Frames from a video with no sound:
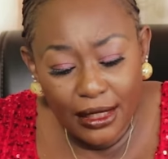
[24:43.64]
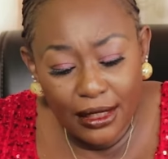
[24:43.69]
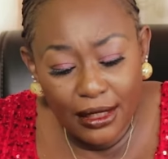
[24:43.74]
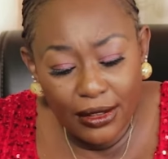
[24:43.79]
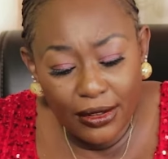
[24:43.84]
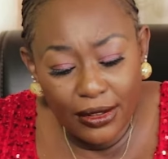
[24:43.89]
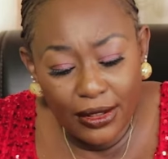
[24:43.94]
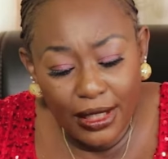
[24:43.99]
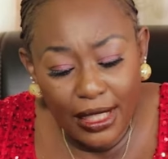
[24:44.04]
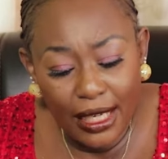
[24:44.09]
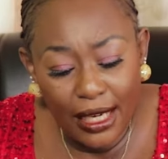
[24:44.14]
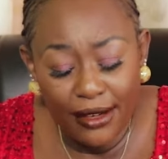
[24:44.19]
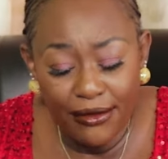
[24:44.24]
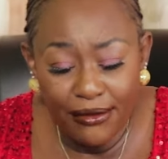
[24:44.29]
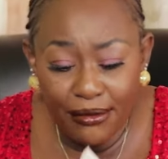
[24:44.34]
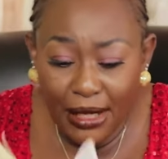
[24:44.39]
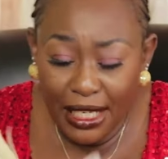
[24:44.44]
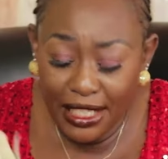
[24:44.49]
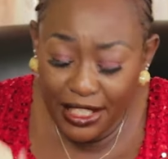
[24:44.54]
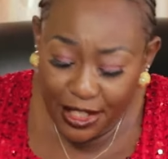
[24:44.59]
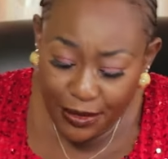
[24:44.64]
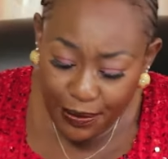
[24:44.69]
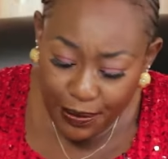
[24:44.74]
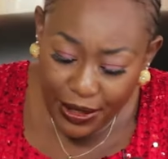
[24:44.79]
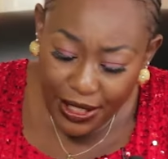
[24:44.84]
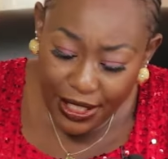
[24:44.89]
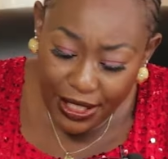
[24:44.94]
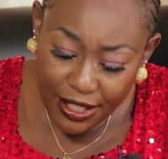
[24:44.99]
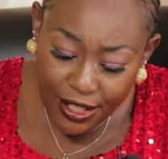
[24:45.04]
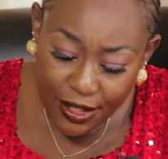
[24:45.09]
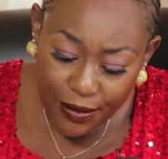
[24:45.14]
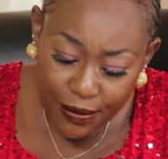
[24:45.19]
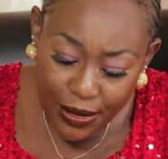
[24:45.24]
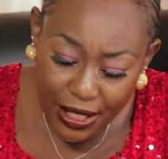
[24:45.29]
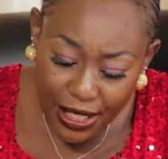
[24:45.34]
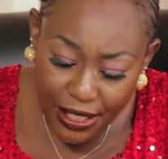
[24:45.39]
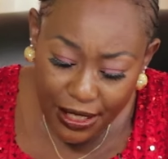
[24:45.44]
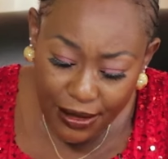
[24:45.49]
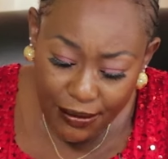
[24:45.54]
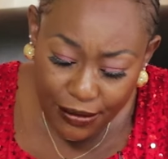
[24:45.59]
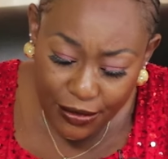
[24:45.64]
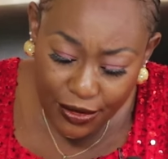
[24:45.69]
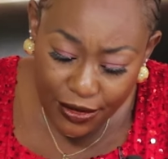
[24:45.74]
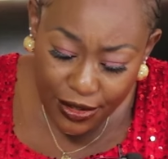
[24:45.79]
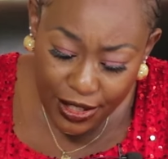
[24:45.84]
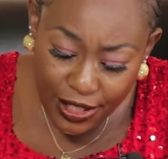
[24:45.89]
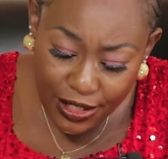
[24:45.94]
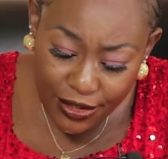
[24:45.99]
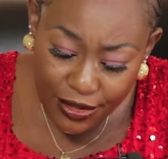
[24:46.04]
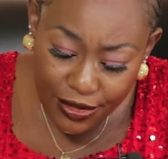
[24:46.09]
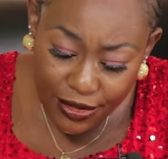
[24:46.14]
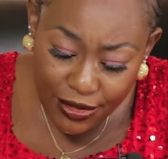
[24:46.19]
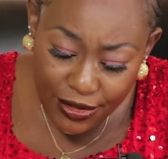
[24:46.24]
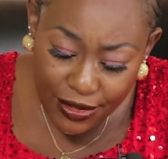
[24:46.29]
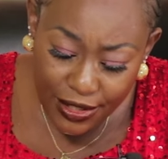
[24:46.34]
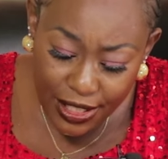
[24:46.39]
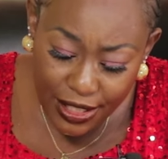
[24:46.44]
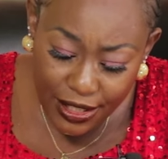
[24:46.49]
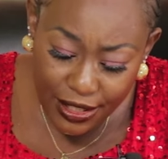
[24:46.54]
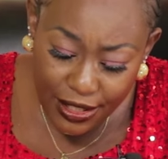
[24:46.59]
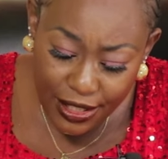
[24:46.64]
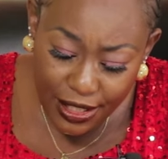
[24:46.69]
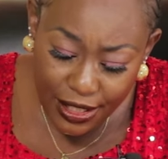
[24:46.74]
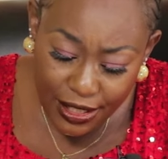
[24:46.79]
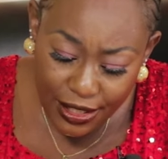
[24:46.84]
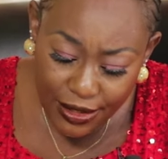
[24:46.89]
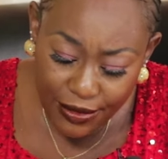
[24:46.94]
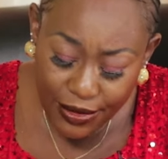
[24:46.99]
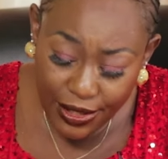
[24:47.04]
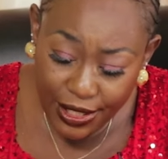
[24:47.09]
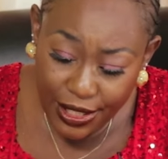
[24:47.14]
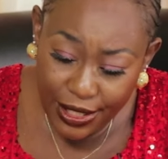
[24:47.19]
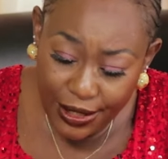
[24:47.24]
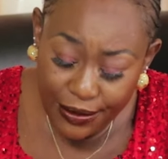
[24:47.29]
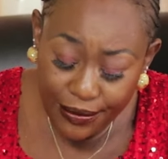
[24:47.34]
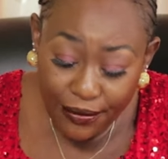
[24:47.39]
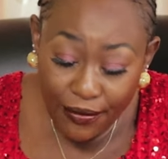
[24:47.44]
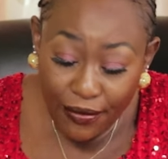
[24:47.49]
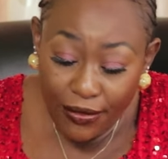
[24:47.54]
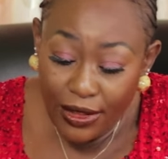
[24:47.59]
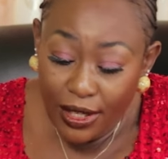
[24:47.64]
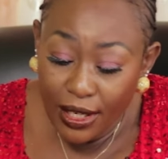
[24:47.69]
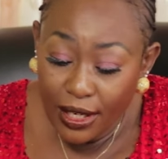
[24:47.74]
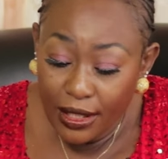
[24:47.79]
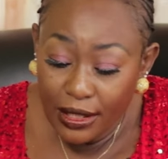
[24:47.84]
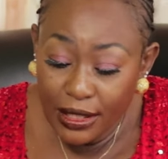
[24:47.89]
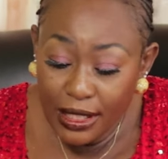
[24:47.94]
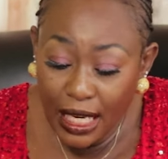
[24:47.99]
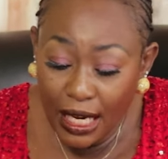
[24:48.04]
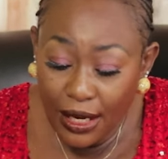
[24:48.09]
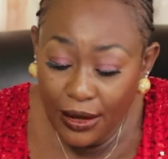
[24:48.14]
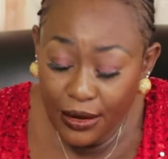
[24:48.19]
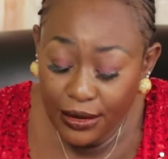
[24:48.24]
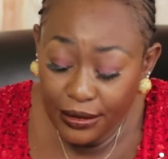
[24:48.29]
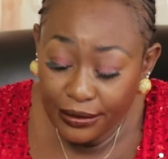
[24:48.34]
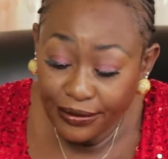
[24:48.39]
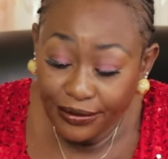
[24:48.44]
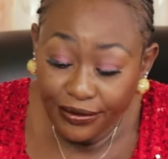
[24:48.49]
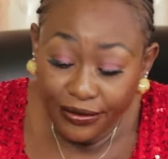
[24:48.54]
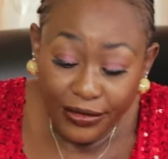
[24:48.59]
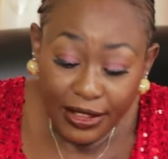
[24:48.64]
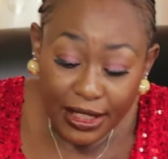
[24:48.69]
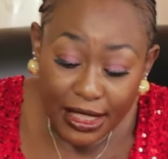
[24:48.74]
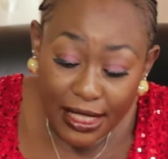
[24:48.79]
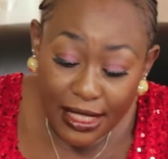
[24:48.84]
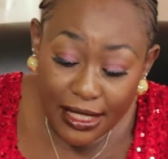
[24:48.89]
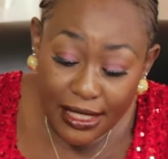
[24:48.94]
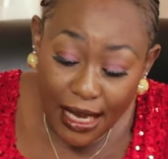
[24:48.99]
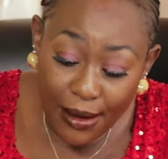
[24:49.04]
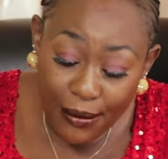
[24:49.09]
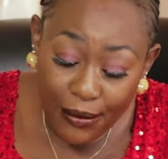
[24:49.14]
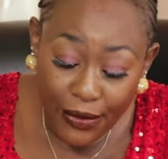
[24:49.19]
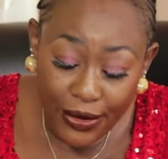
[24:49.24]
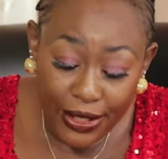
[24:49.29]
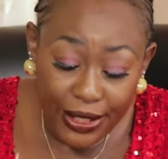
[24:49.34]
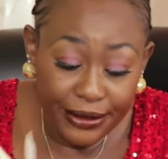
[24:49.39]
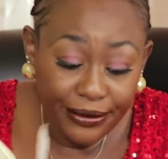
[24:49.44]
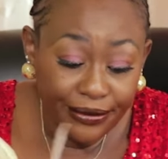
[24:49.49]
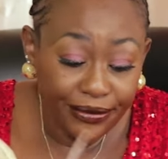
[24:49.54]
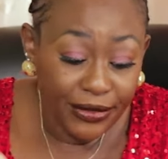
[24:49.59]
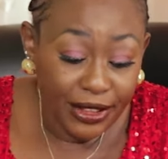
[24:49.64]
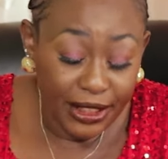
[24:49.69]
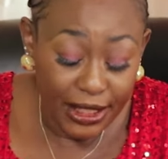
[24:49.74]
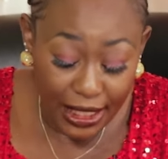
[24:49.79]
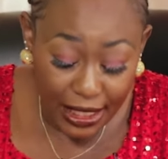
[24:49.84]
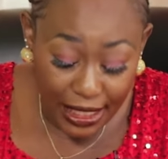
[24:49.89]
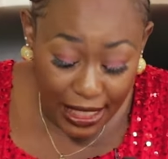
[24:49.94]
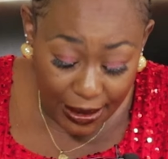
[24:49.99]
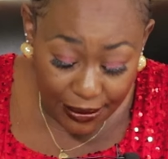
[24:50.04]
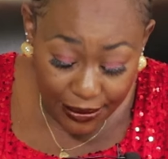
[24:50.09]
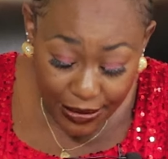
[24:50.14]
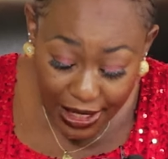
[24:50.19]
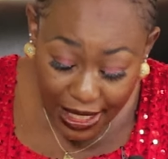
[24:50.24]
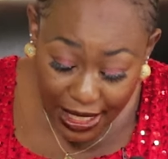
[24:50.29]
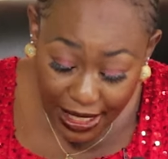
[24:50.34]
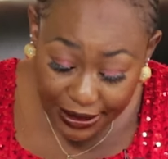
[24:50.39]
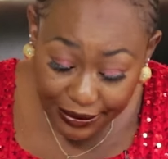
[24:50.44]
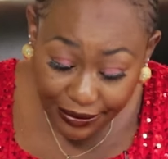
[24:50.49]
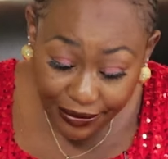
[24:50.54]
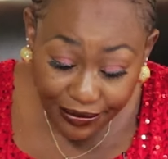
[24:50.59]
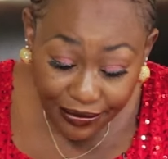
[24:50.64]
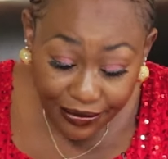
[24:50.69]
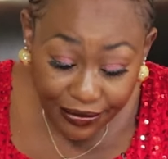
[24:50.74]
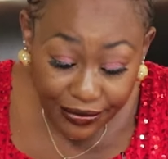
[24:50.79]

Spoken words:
Don't have my specs, but I'm going to read anyway. Now, Samuel, then I'm done.